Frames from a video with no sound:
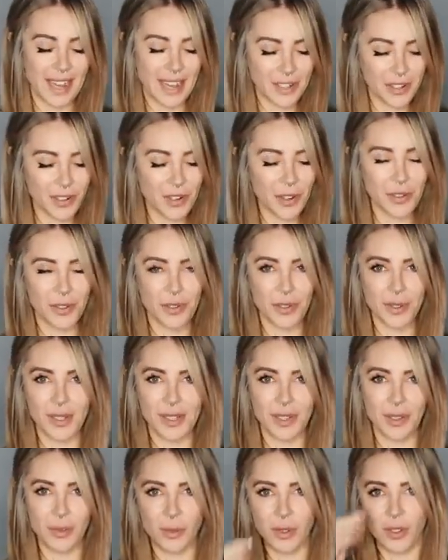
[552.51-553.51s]
I do not use
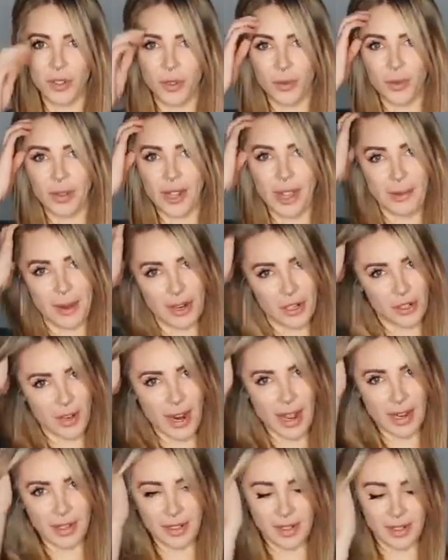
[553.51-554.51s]
them to play my
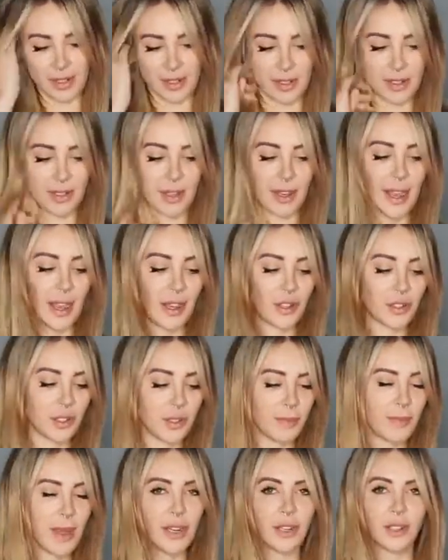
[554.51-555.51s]
tracks. I
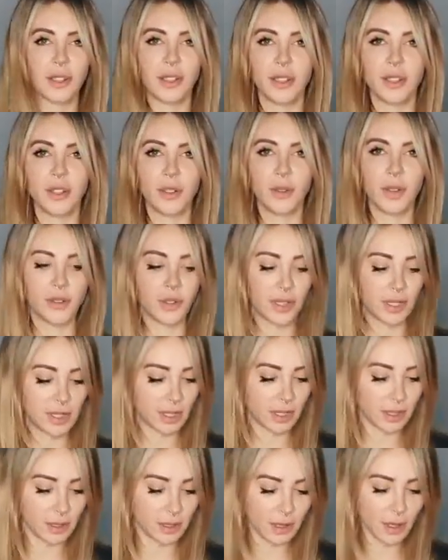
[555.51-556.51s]
actually manually do
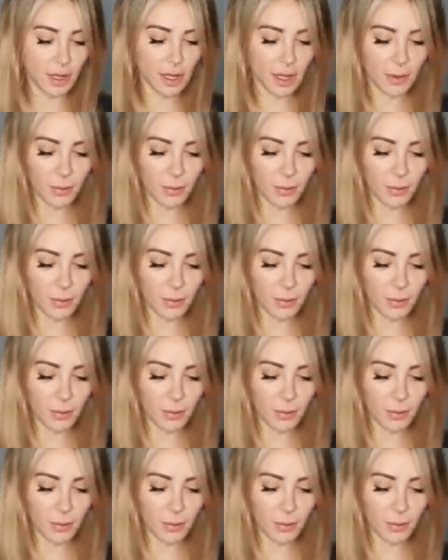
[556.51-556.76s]
everything,